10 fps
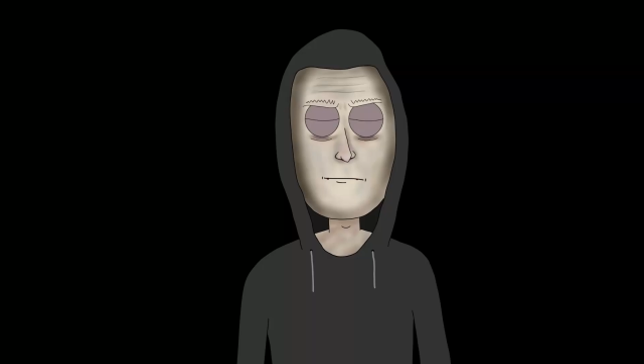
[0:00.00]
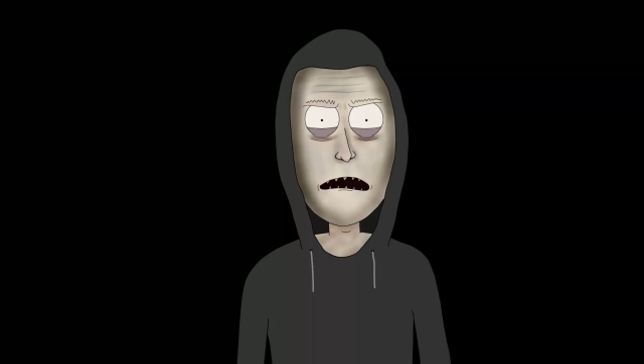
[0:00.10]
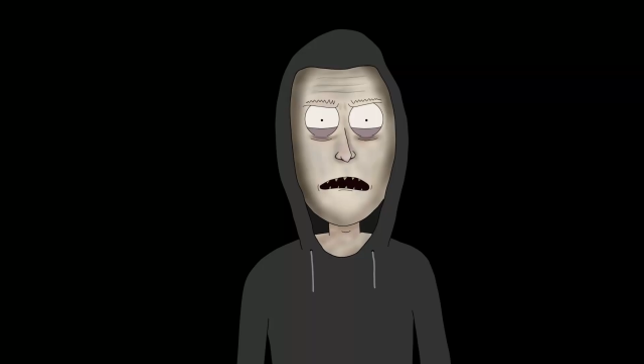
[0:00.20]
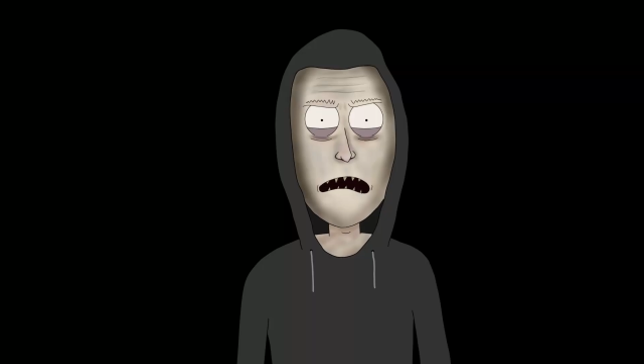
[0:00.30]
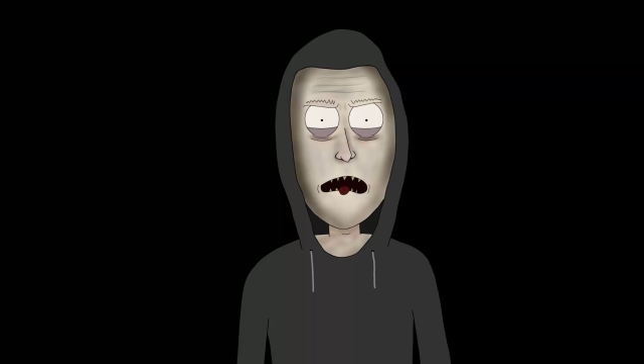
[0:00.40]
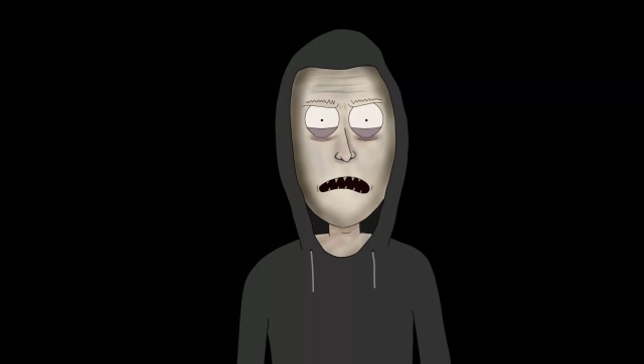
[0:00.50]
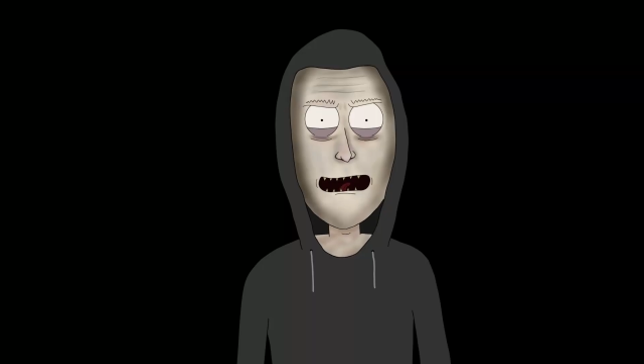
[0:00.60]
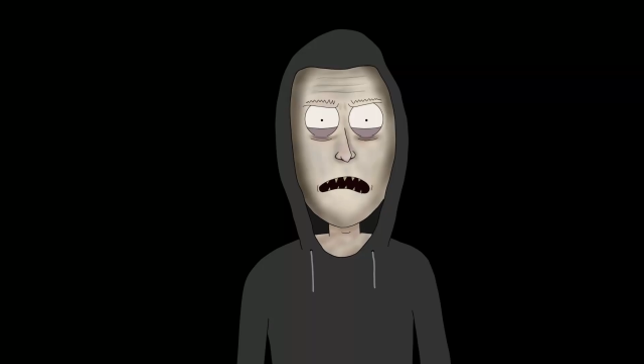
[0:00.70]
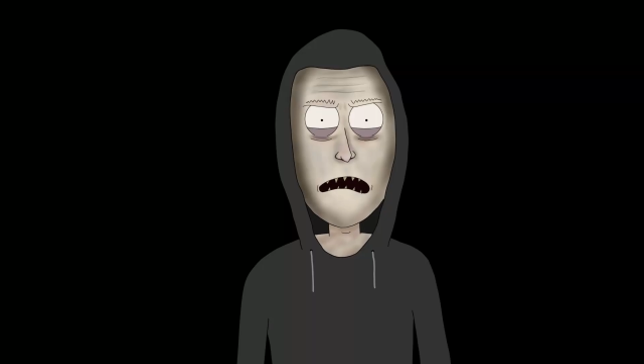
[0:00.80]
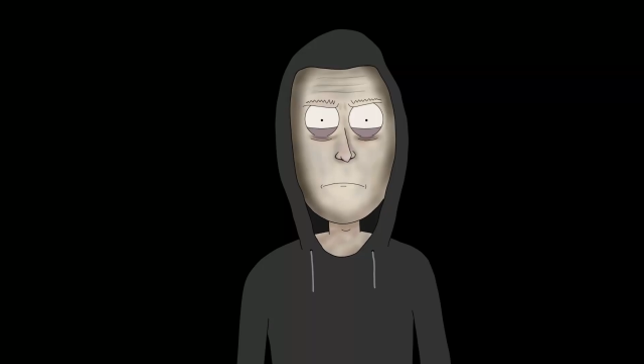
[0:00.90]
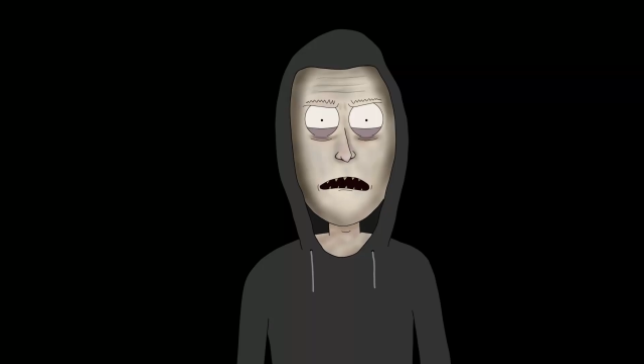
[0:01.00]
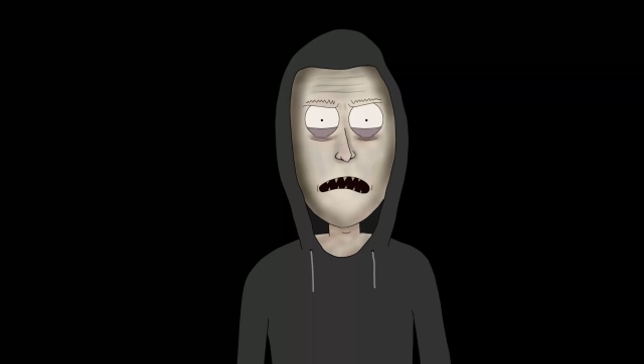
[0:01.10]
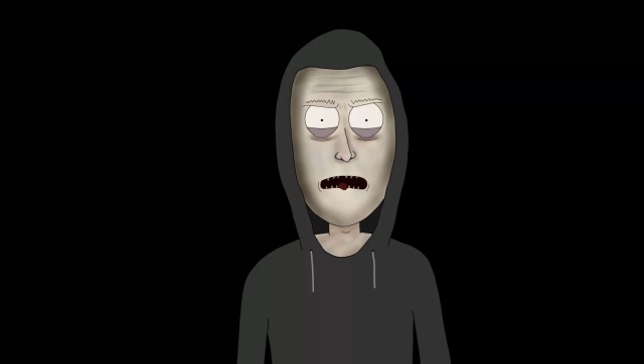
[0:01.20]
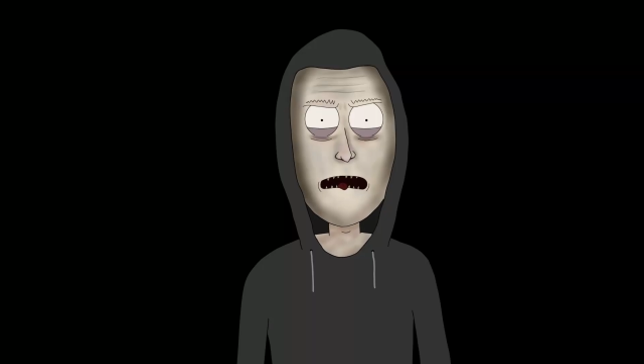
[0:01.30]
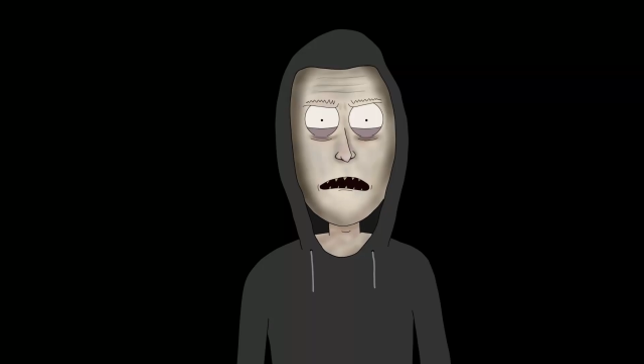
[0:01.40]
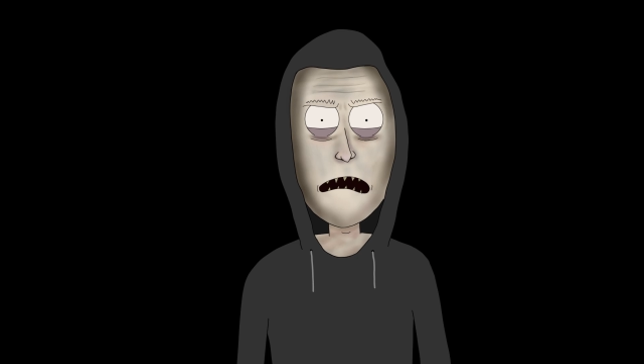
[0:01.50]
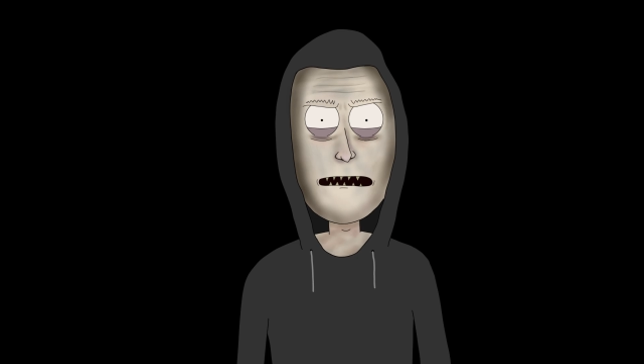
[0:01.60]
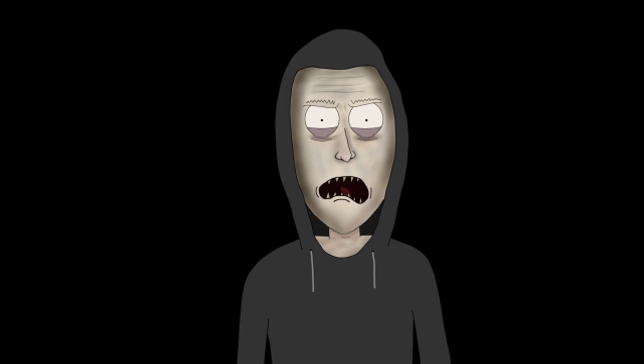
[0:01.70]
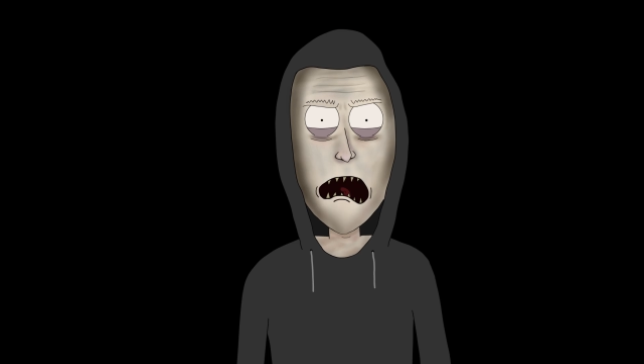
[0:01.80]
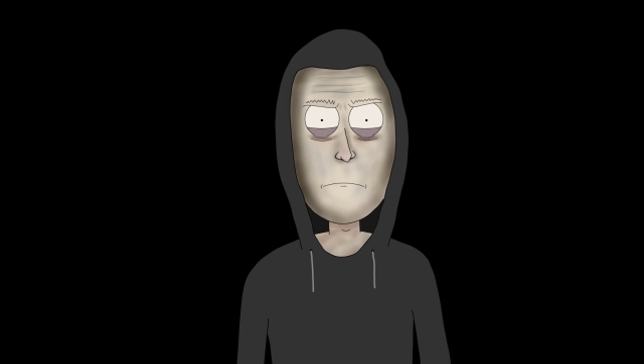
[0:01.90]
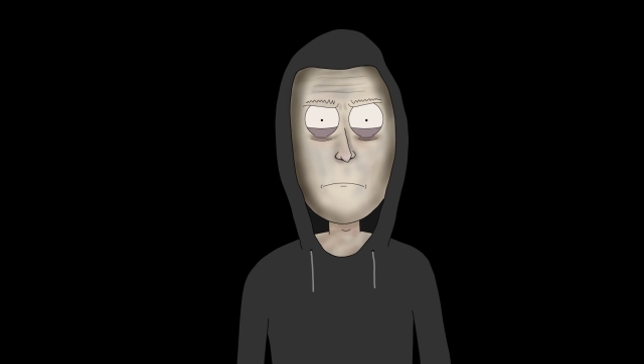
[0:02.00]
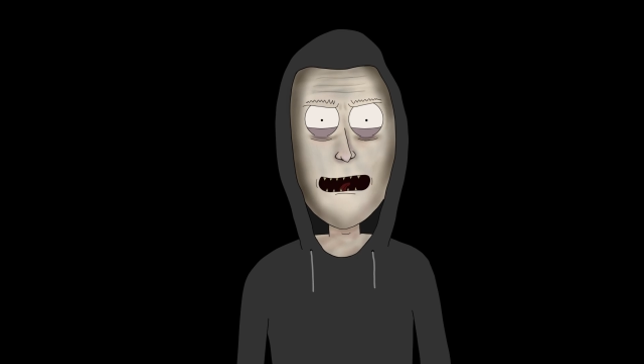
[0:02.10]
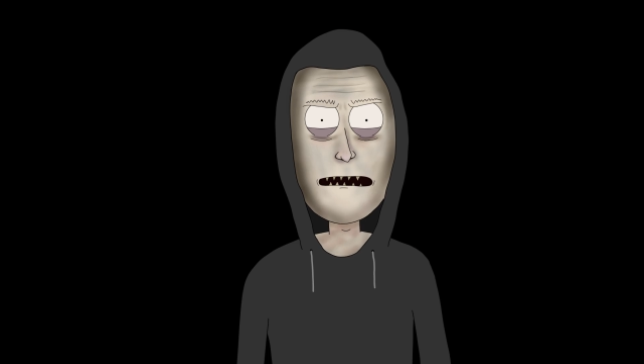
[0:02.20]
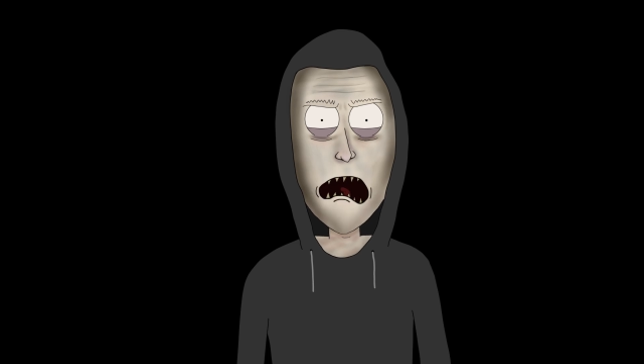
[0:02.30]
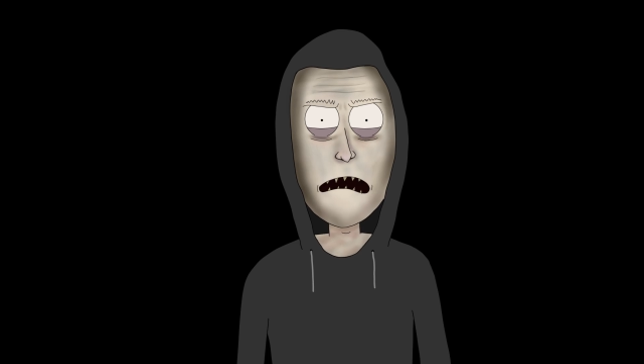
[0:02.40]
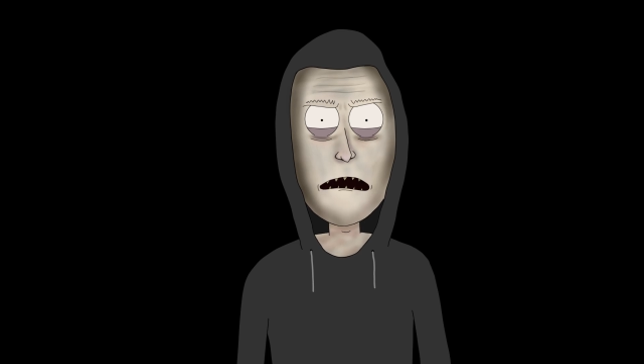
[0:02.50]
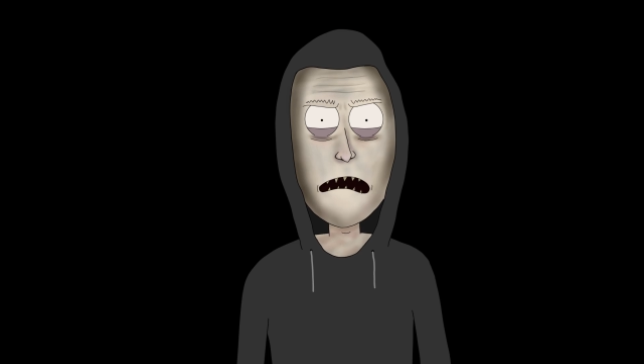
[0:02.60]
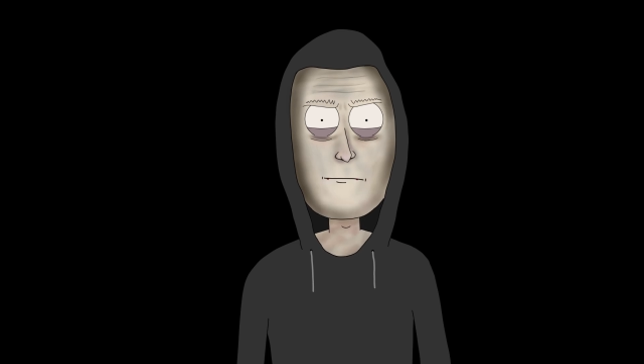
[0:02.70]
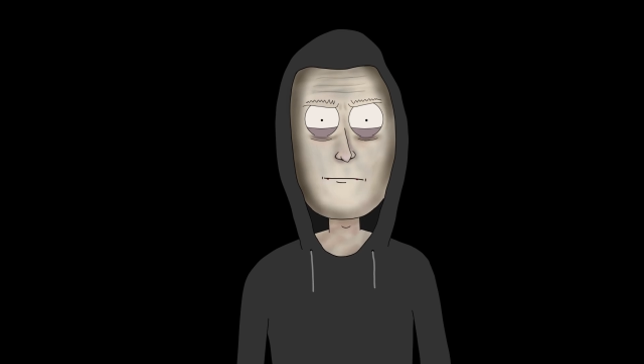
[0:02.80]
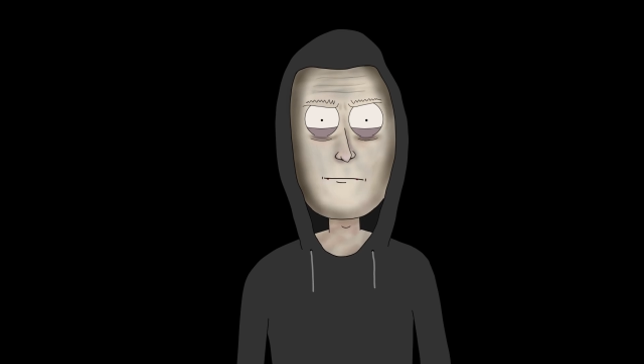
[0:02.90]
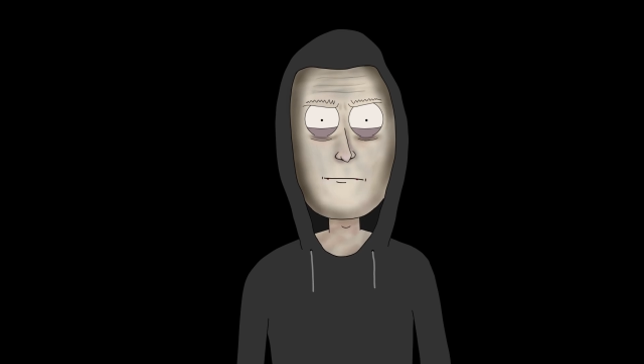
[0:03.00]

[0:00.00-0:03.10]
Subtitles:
I had plenty of experience of being quiet from the rabbit game,